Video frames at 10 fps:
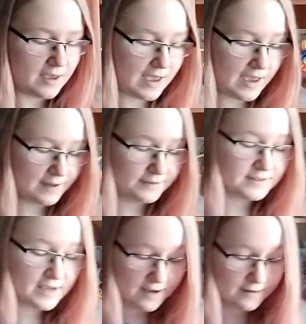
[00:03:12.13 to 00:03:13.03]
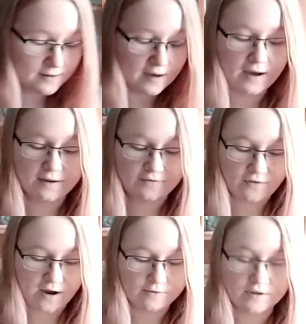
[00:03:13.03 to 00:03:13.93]
And then I
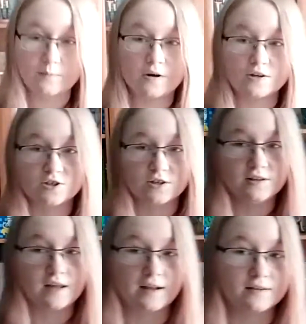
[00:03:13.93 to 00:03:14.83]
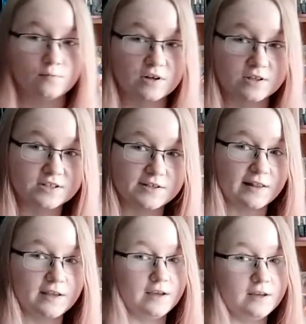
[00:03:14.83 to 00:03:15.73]
found a person that was
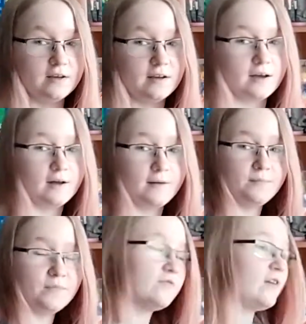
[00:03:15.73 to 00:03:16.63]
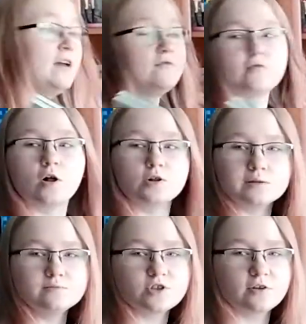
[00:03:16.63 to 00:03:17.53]
selling 5
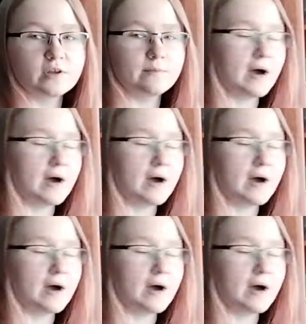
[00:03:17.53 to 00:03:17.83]
volumes of the